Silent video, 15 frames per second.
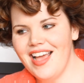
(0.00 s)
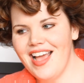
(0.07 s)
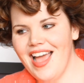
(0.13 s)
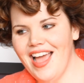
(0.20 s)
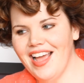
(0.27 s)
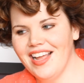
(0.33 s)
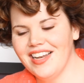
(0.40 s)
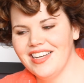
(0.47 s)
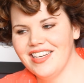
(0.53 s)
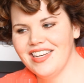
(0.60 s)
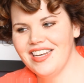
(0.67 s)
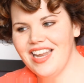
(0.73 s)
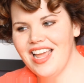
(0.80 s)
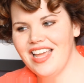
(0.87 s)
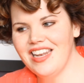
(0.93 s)

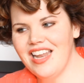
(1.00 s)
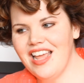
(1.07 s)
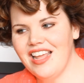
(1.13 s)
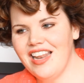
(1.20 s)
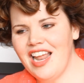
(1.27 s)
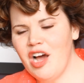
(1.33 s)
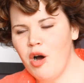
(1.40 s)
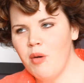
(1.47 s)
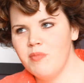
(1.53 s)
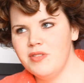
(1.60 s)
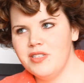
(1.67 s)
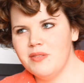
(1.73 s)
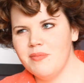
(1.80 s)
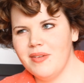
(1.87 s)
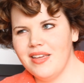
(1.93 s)
and it
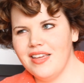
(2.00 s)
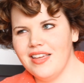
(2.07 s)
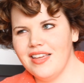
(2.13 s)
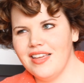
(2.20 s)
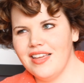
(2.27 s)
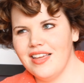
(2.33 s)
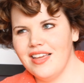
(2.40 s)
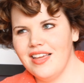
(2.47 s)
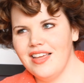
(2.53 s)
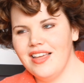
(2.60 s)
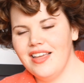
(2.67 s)
helps me,